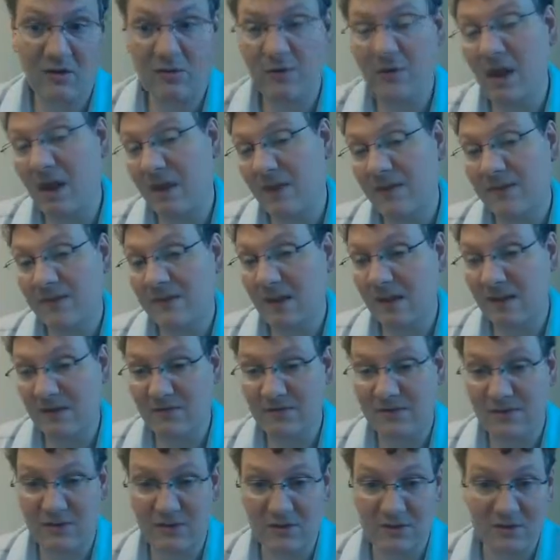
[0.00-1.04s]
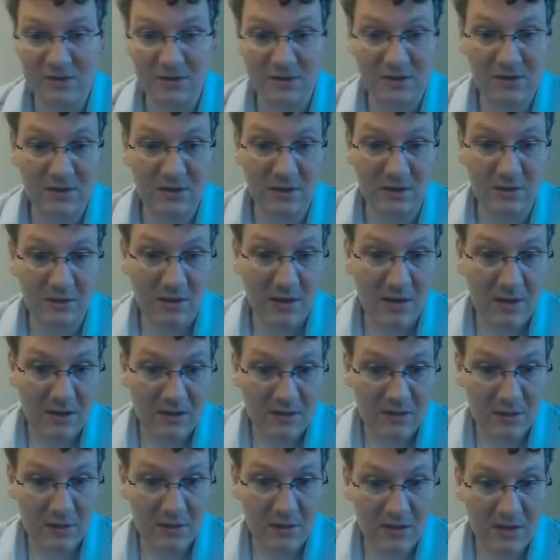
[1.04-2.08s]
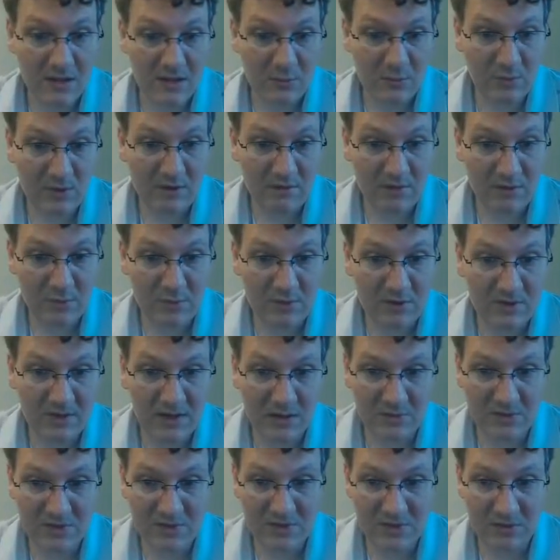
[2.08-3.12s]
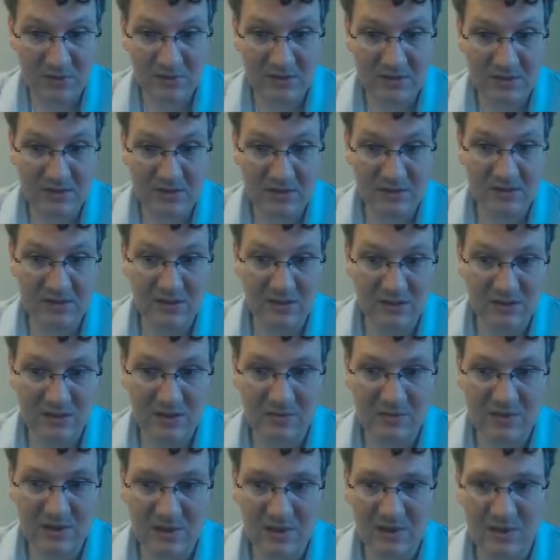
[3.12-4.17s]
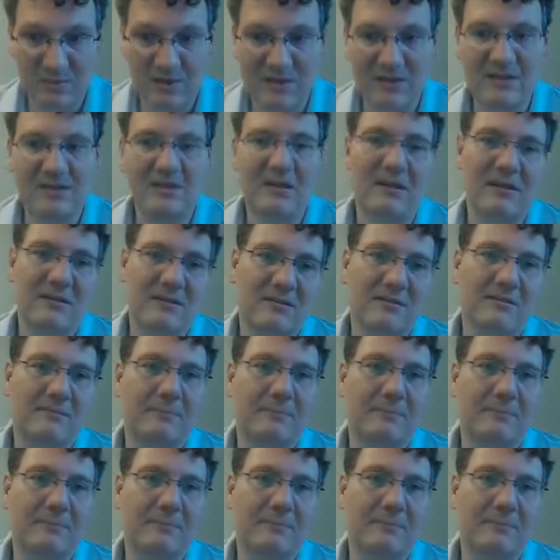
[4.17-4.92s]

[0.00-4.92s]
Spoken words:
Yeah, the sine of 0 is 0. So in the end, we have 3 times 2. This is just comes out to be 6.